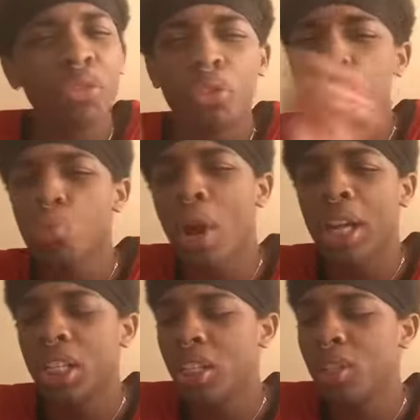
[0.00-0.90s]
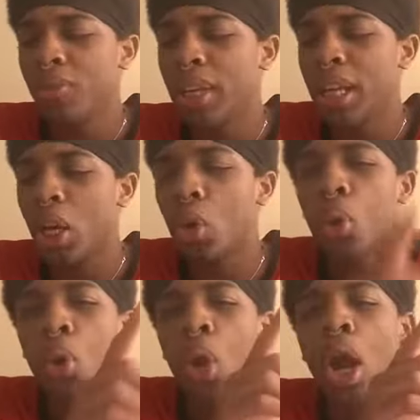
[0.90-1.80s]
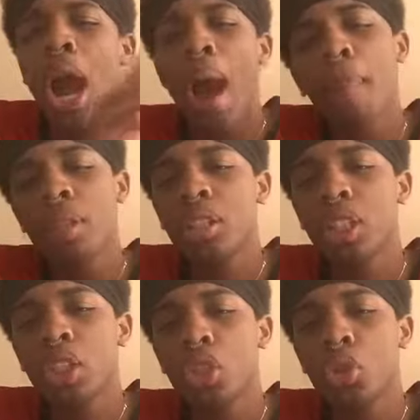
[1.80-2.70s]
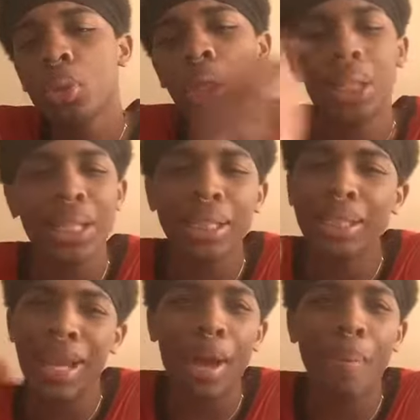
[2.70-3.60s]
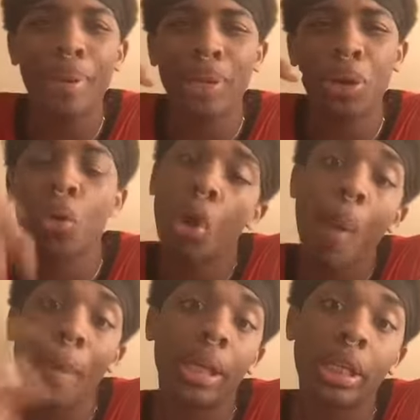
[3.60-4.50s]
if you watch this video, I'm gonna send you the links down below or I'm gonna